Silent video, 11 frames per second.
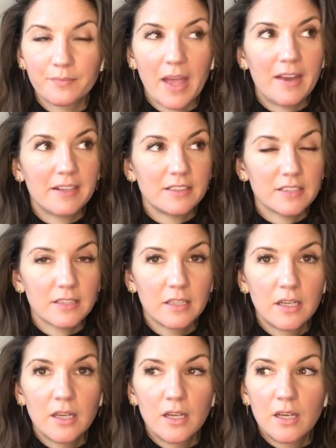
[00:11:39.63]
And
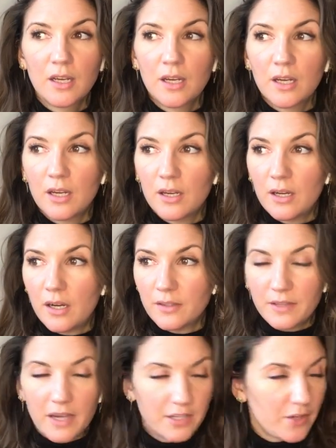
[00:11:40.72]

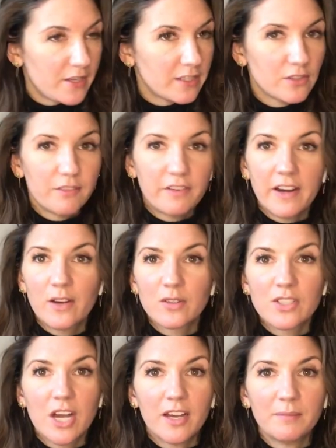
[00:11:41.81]
I know that's not a very long
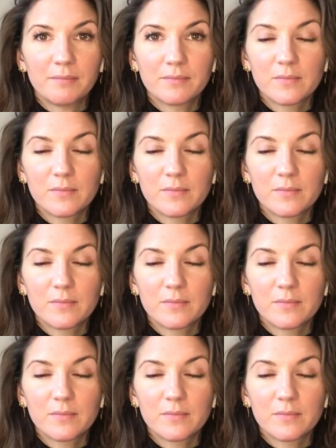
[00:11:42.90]
time.